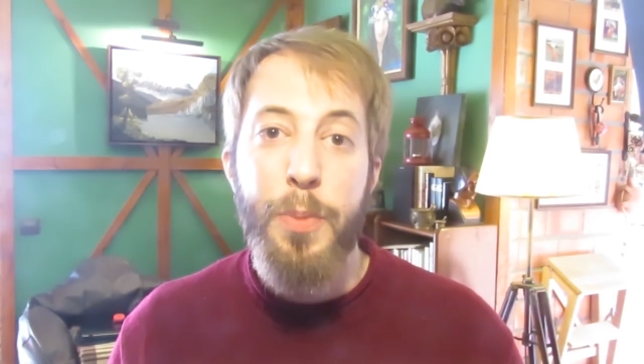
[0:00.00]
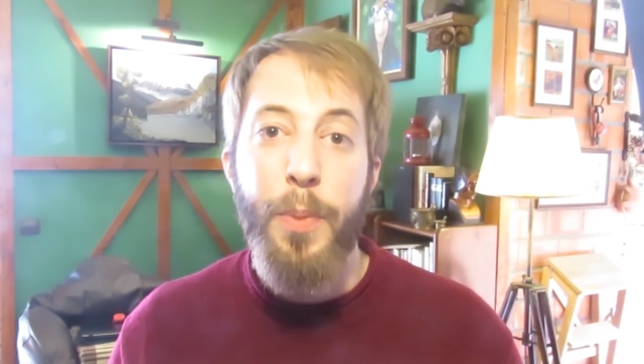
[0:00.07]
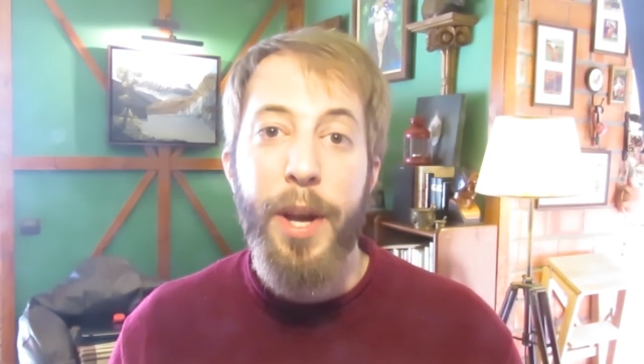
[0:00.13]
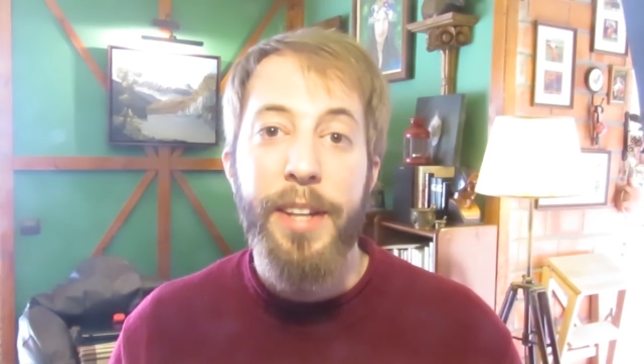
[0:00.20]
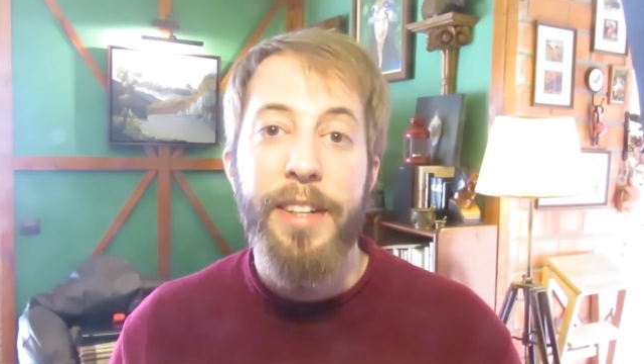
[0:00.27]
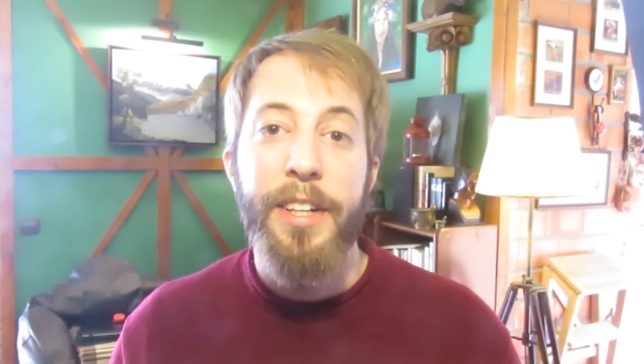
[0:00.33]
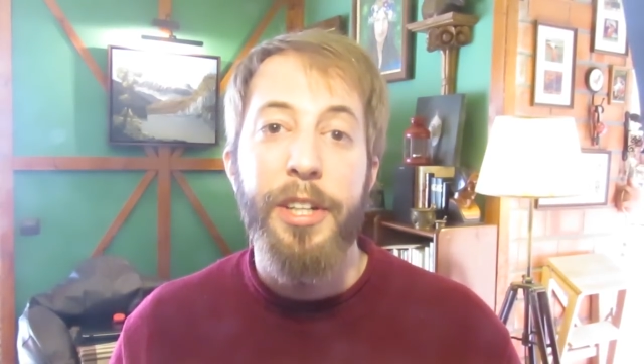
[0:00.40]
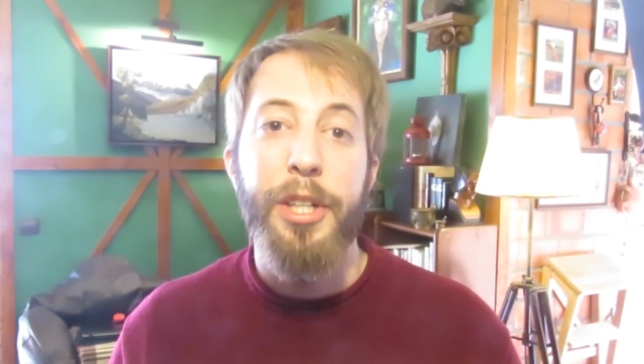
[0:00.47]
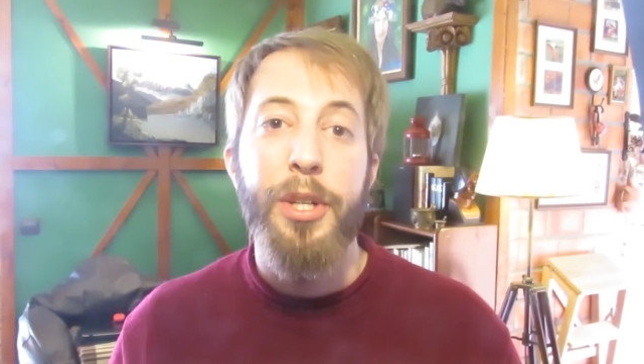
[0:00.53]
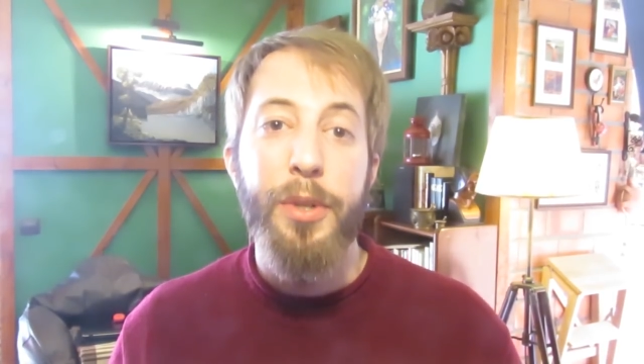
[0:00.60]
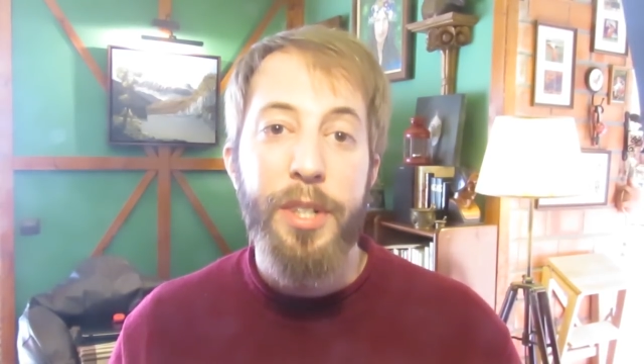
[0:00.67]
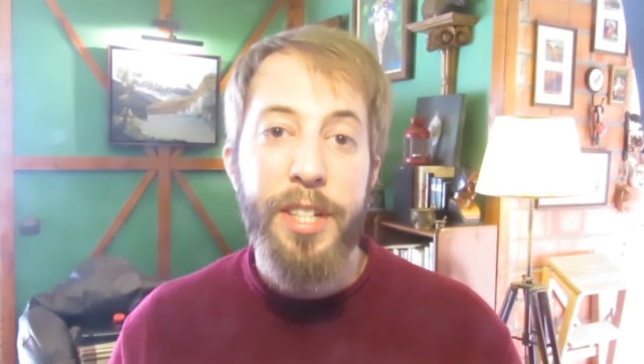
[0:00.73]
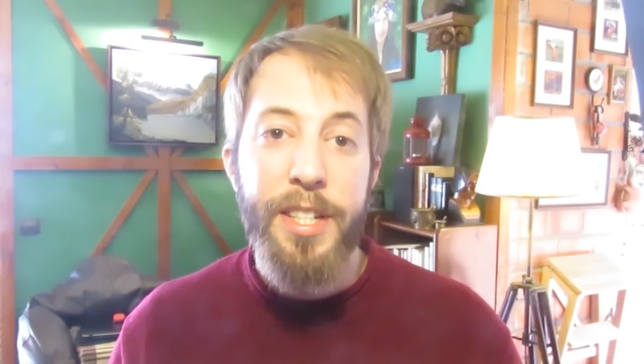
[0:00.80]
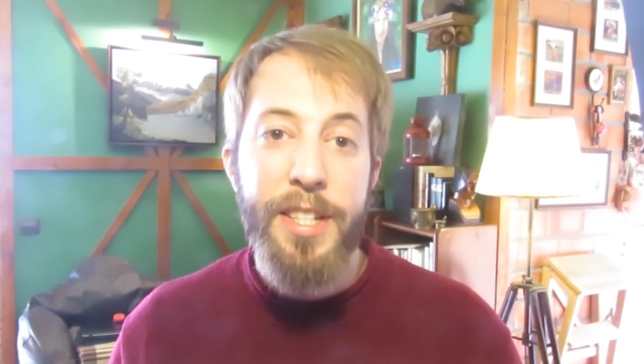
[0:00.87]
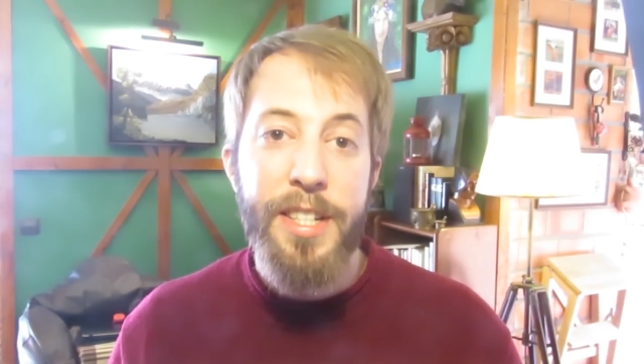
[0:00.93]
spread their
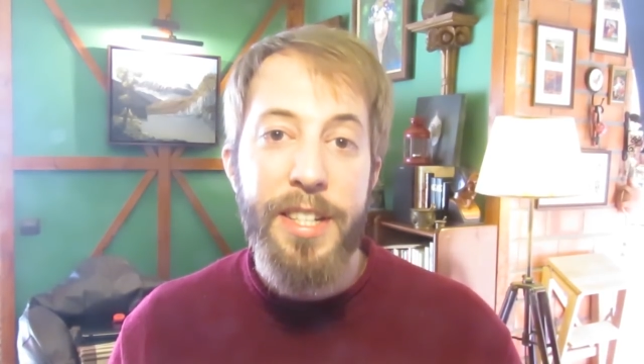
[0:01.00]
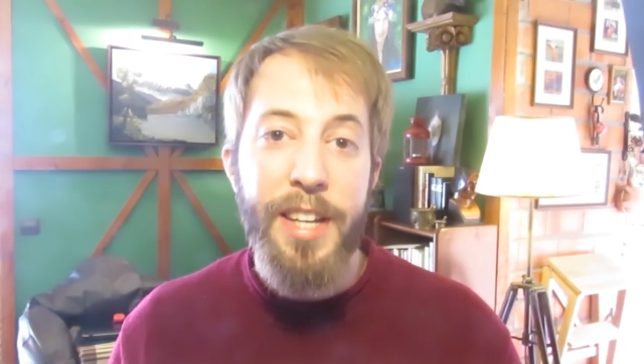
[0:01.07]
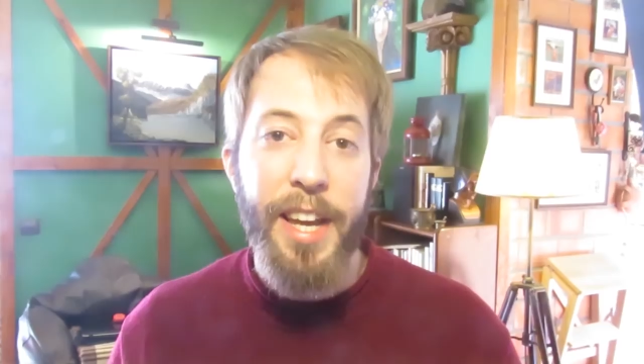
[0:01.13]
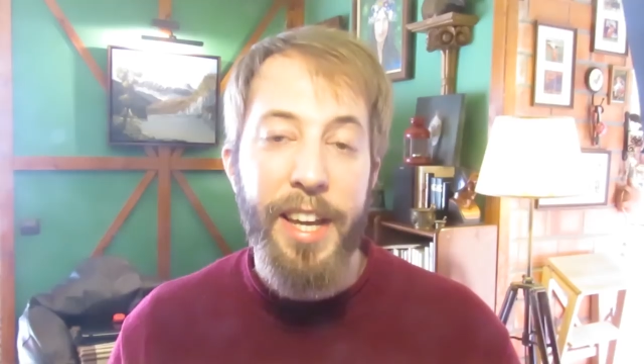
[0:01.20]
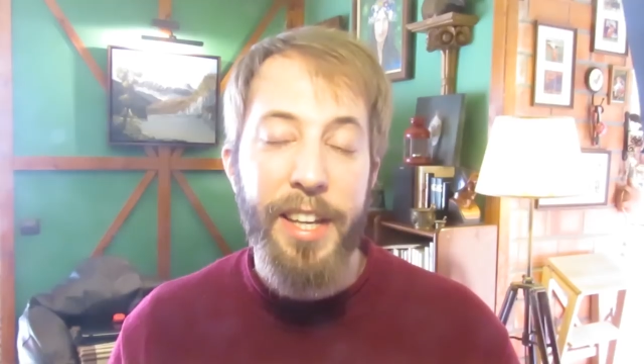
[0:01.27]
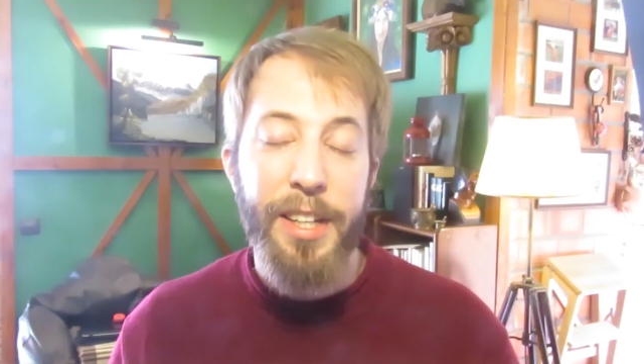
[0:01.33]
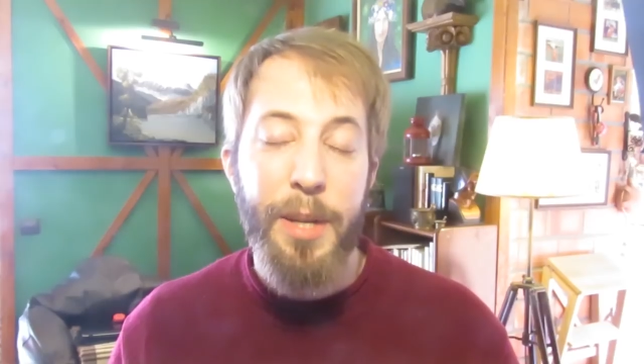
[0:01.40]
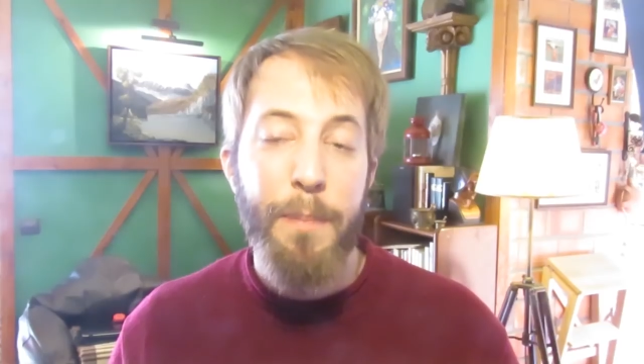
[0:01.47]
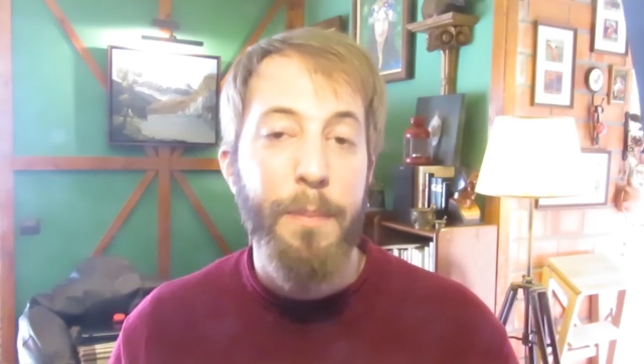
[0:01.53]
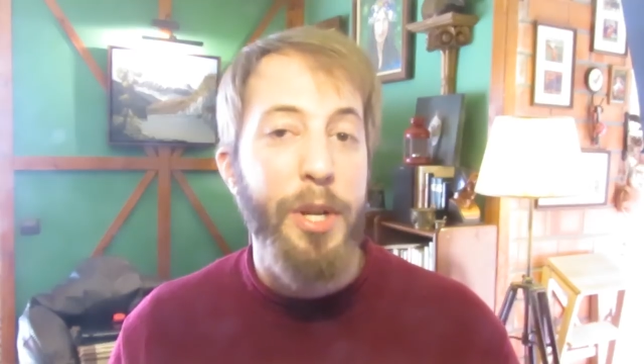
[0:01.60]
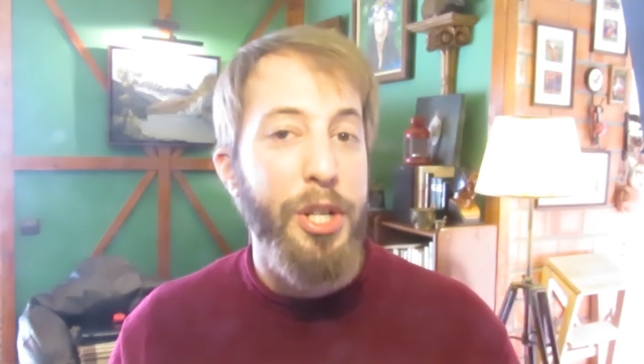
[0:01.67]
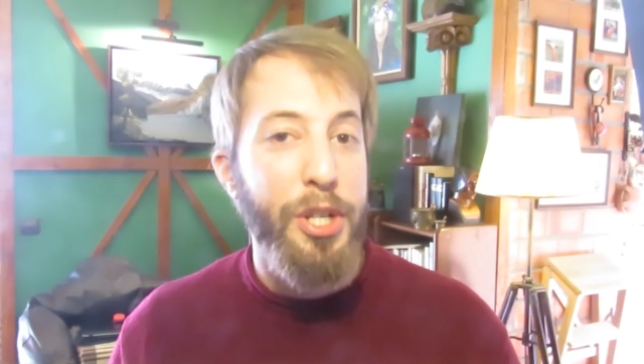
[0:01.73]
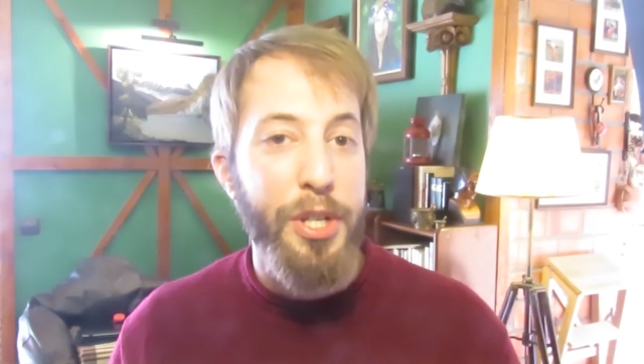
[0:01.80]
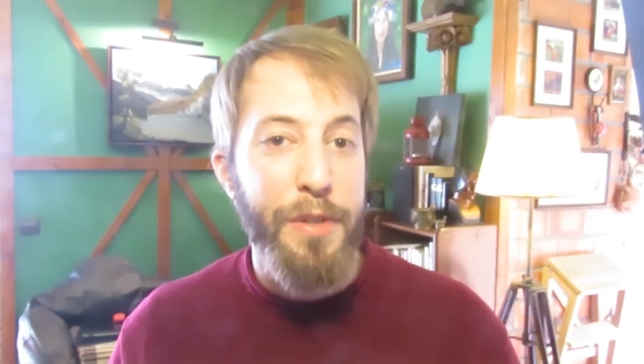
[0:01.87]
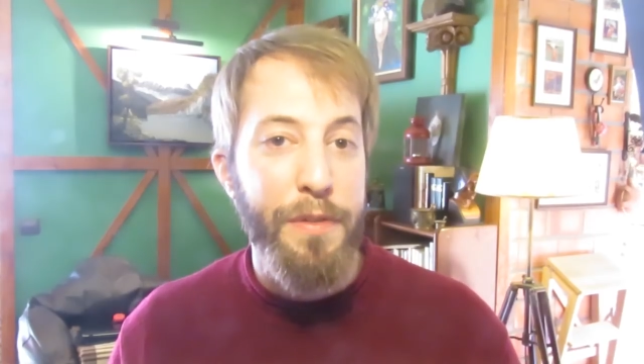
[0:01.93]
cuteness and
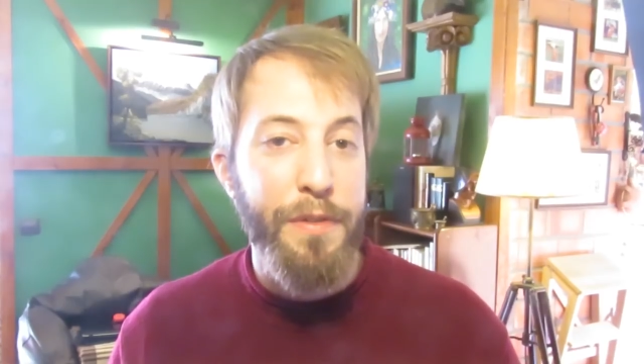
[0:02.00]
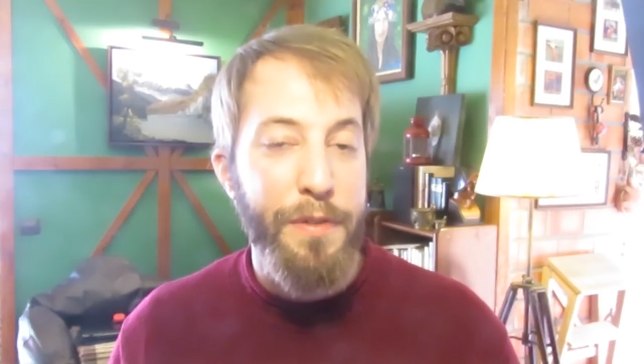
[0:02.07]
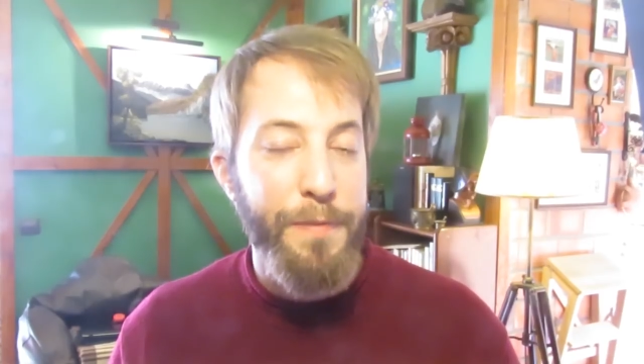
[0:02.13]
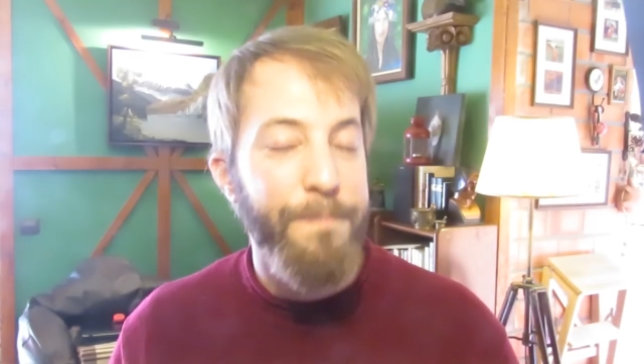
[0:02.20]
mischief.